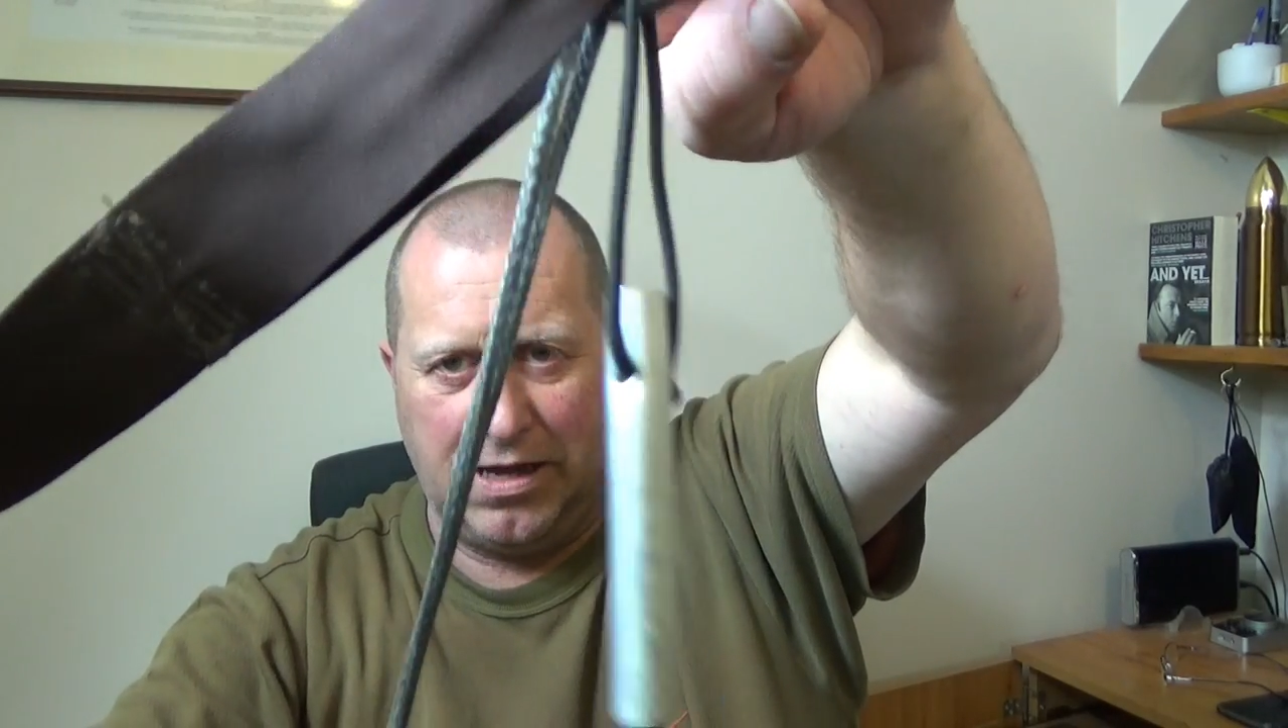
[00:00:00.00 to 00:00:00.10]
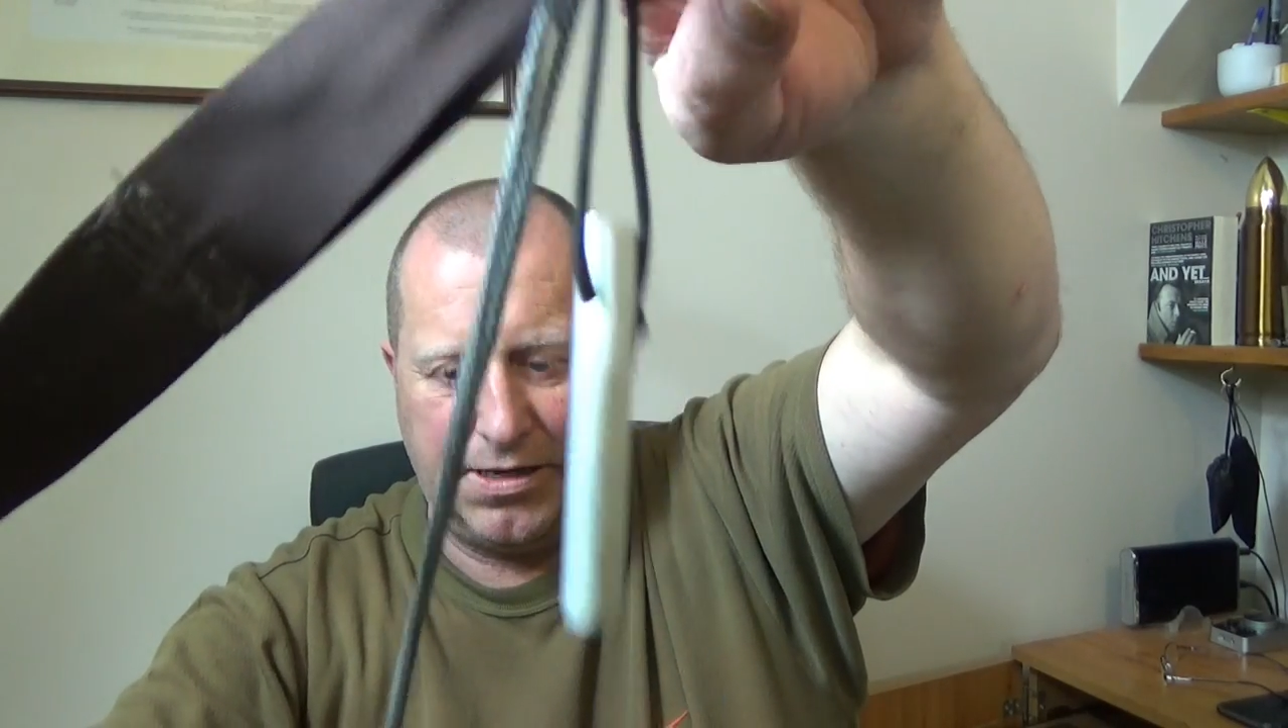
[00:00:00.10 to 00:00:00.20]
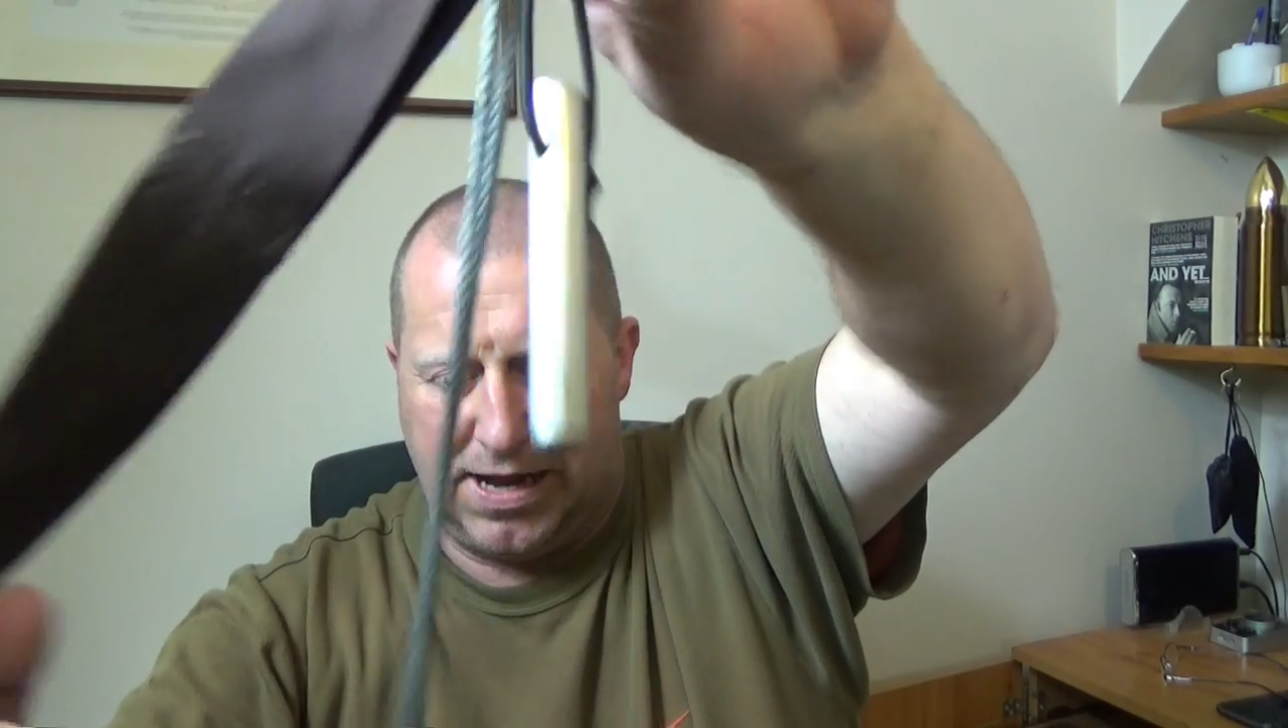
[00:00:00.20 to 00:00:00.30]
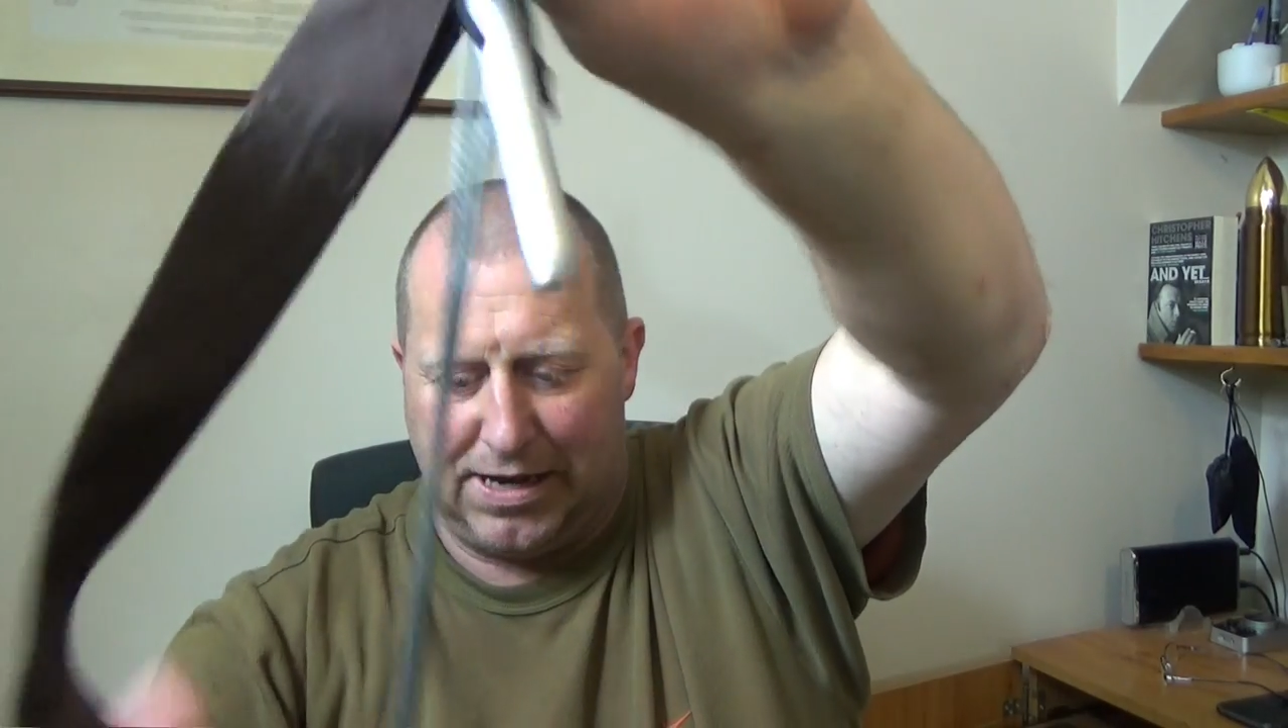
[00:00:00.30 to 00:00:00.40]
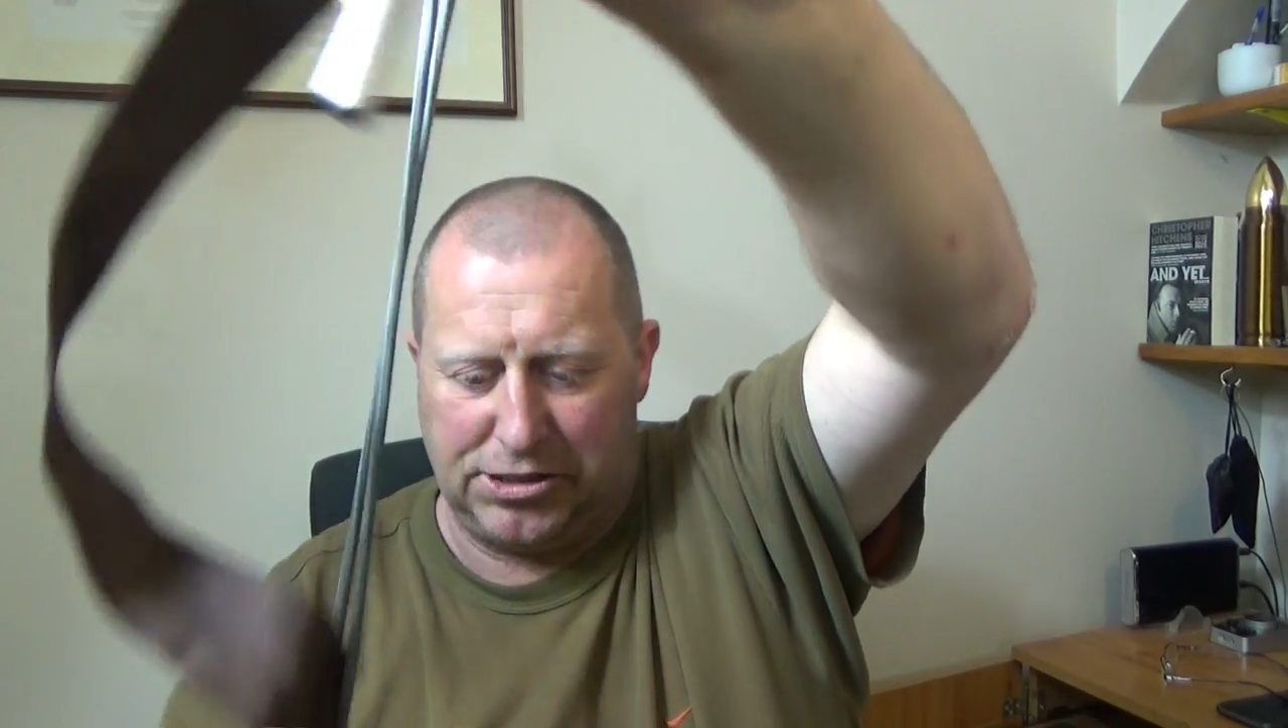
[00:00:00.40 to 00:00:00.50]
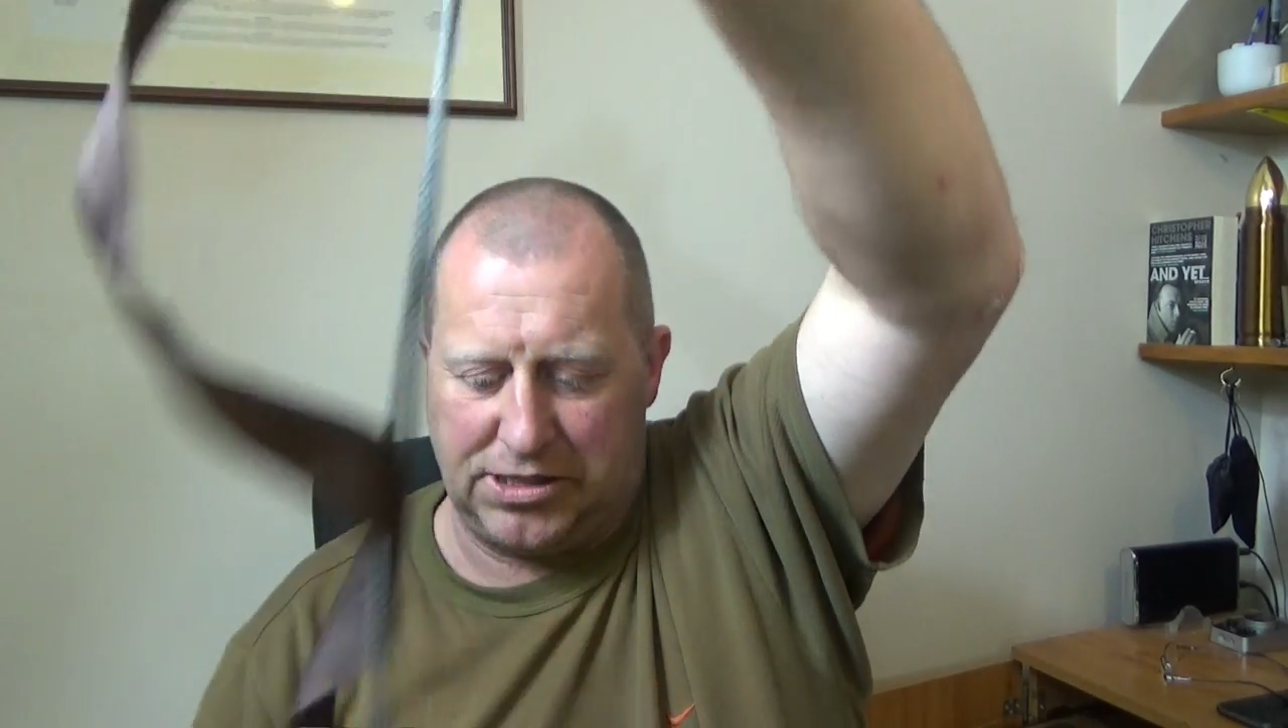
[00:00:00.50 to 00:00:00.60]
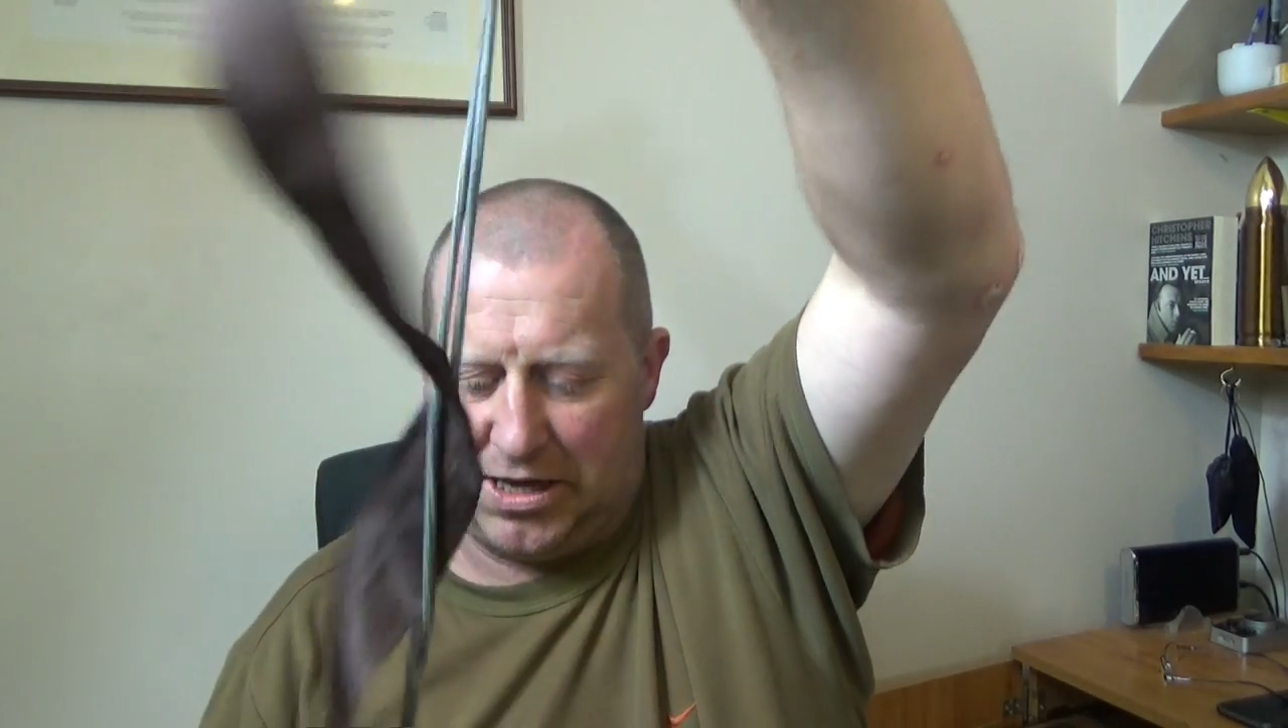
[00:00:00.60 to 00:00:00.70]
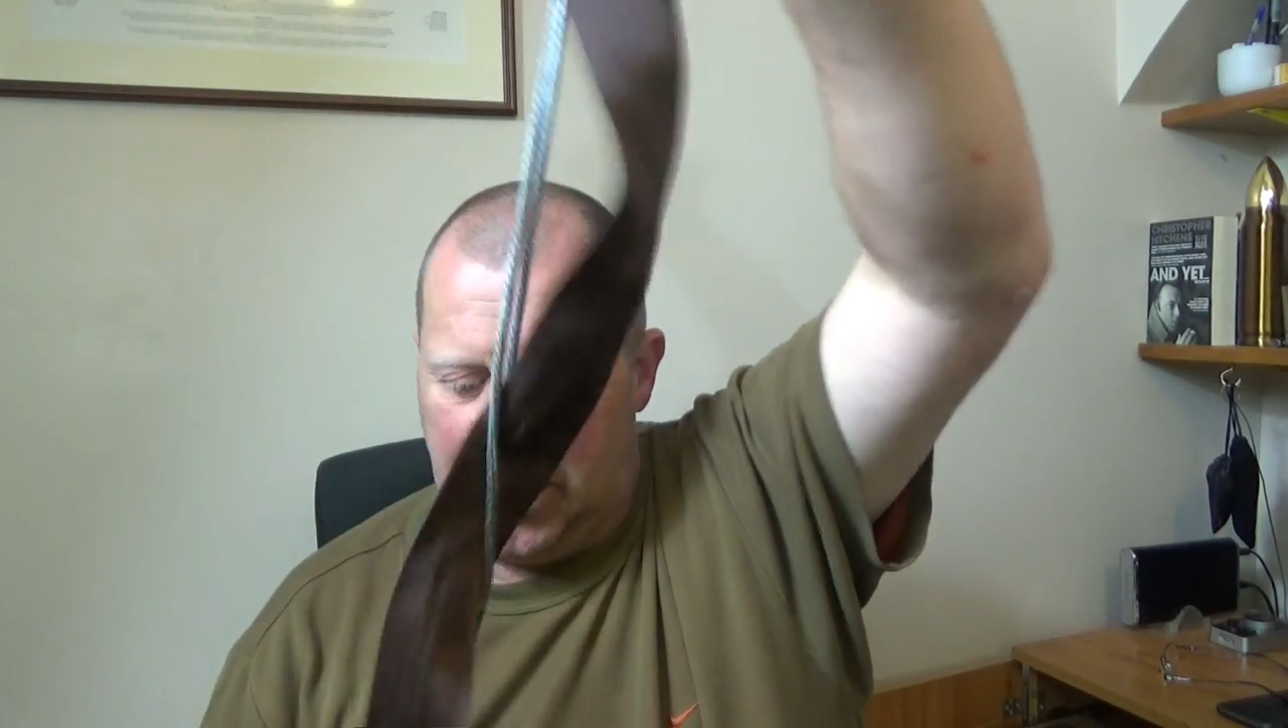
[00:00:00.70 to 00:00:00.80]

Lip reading: attached,